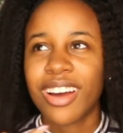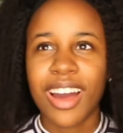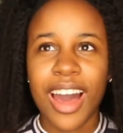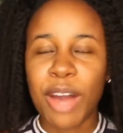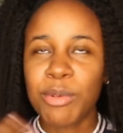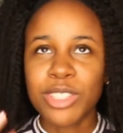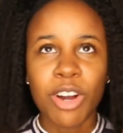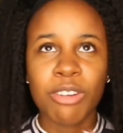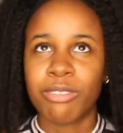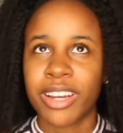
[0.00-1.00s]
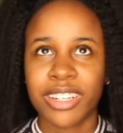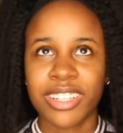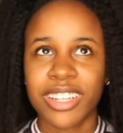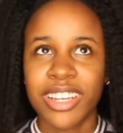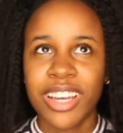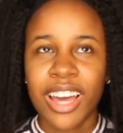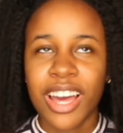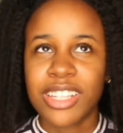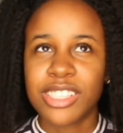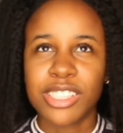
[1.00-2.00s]
I was on Reddit,
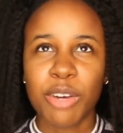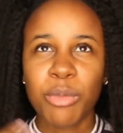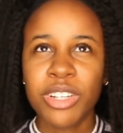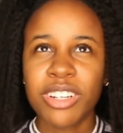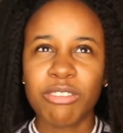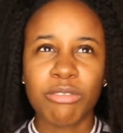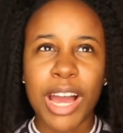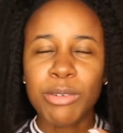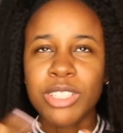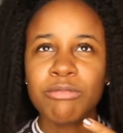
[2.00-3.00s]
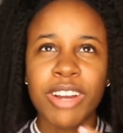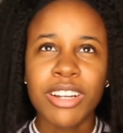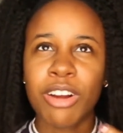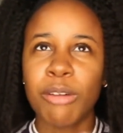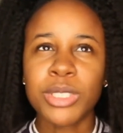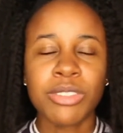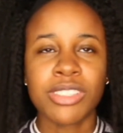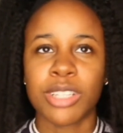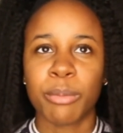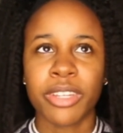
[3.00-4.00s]
and I was on Reddit or I was on
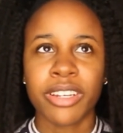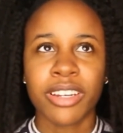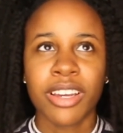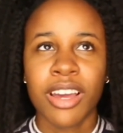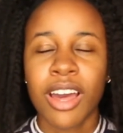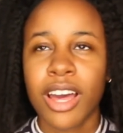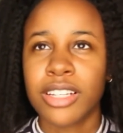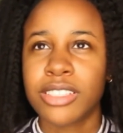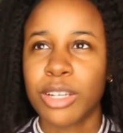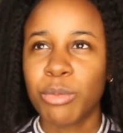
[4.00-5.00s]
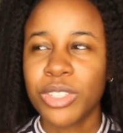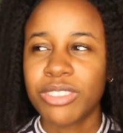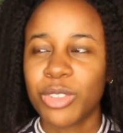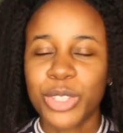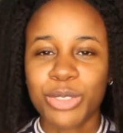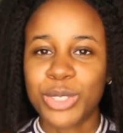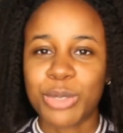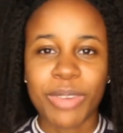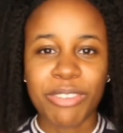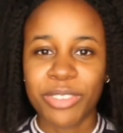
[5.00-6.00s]
something, and or YouTube,
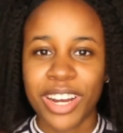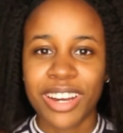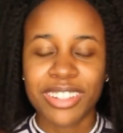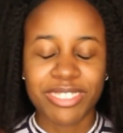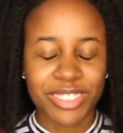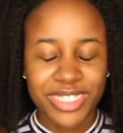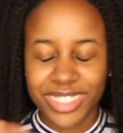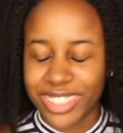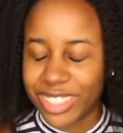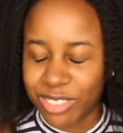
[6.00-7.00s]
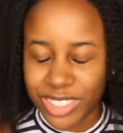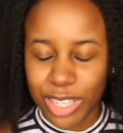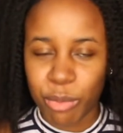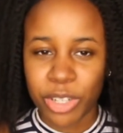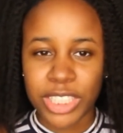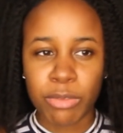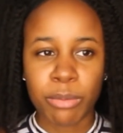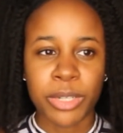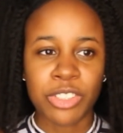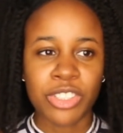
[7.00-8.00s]
I forgot. It was somewhere. Someone
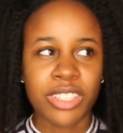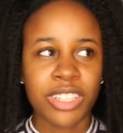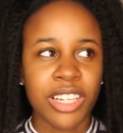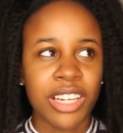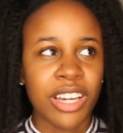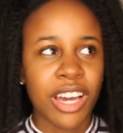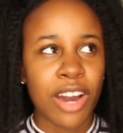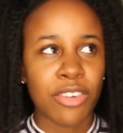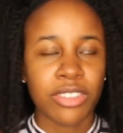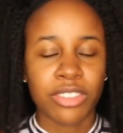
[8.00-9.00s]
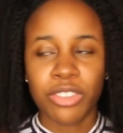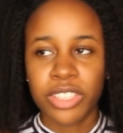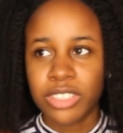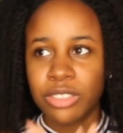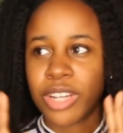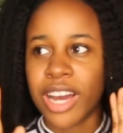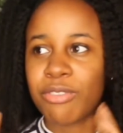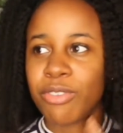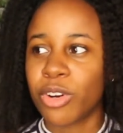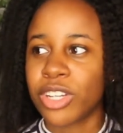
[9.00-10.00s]
mentioned how you need to not
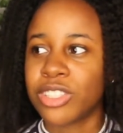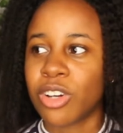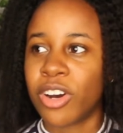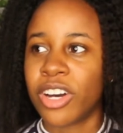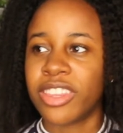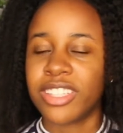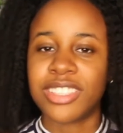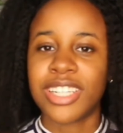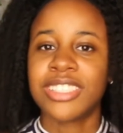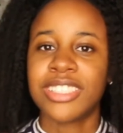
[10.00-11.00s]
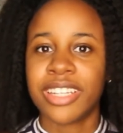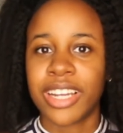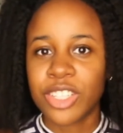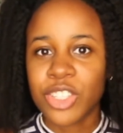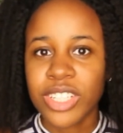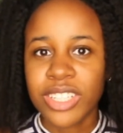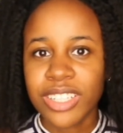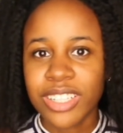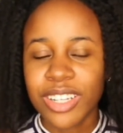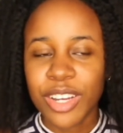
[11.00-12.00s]
focus on the
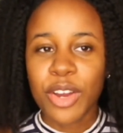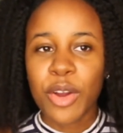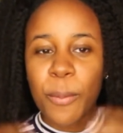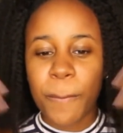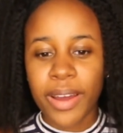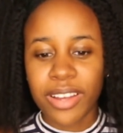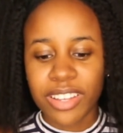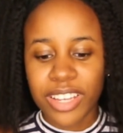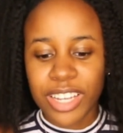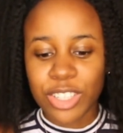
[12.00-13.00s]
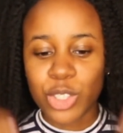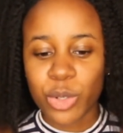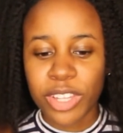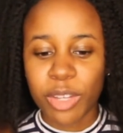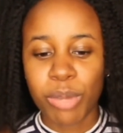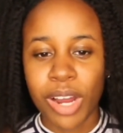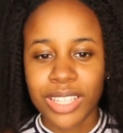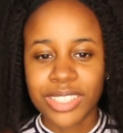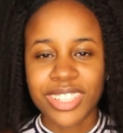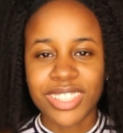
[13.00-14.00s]
destination, but enjoy the
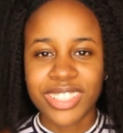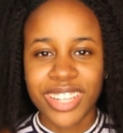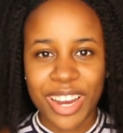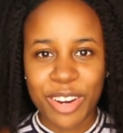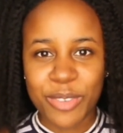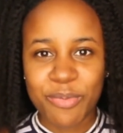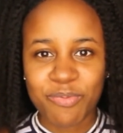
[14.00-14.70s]
process now.